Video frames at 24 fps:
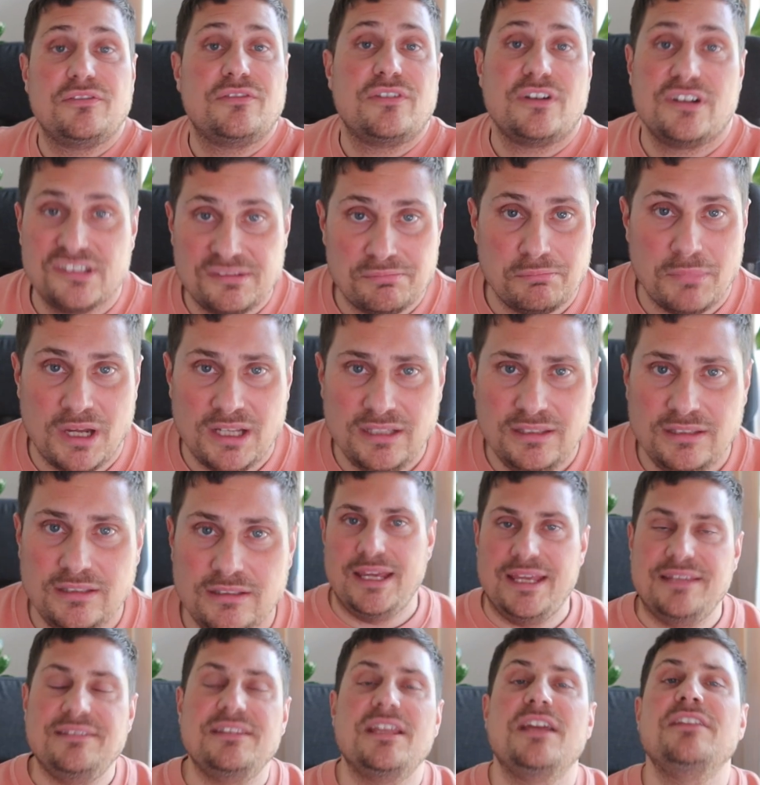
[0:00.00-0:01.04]
first month,
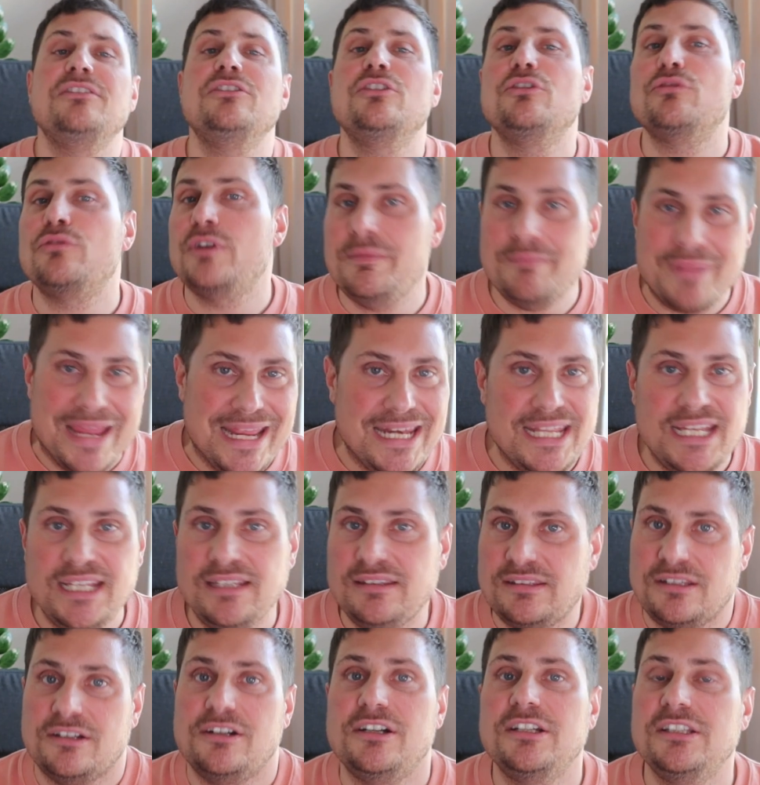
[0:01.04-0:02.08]
and then the remaining
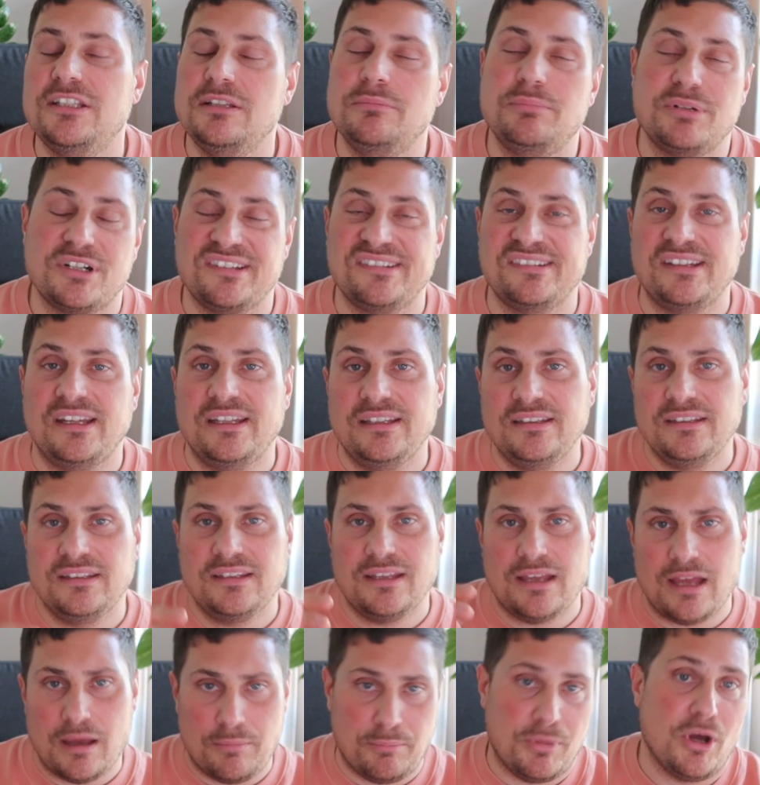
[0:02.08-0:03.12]
30%
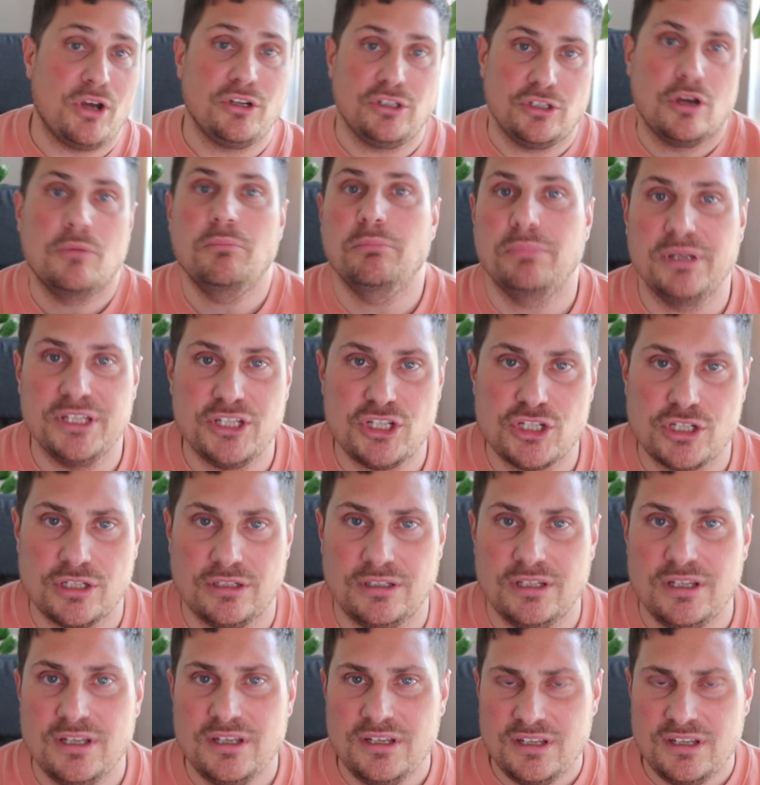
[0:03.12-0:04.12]
upon completion.